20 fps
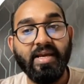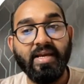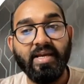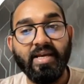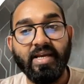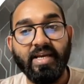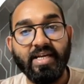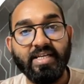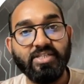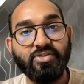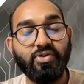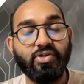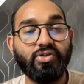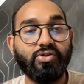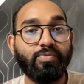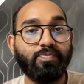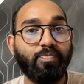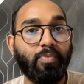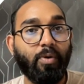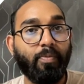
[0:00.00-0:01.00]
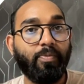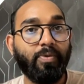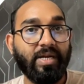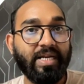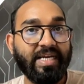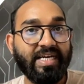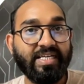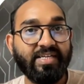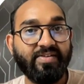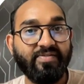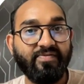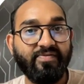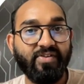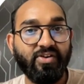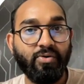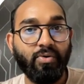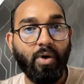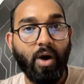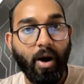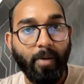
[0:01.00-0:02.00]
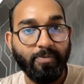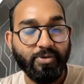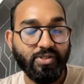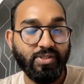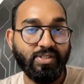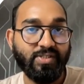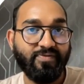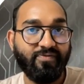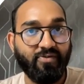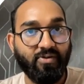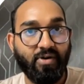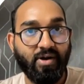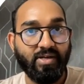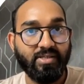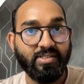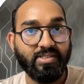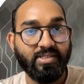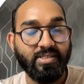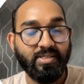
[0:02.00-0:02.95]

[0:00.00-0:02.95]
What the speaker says: it is going to populate few options for us.